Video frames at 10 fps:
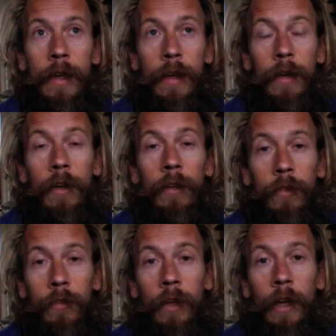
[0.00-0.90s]
it
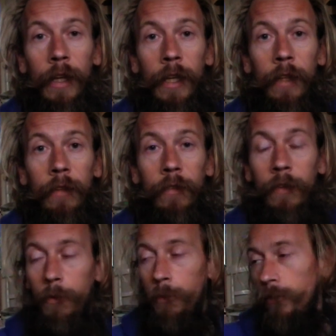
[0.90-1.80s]
looks like it's
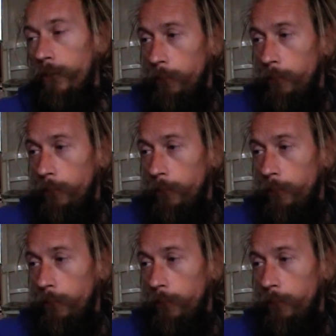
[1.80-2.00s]
uh, what's the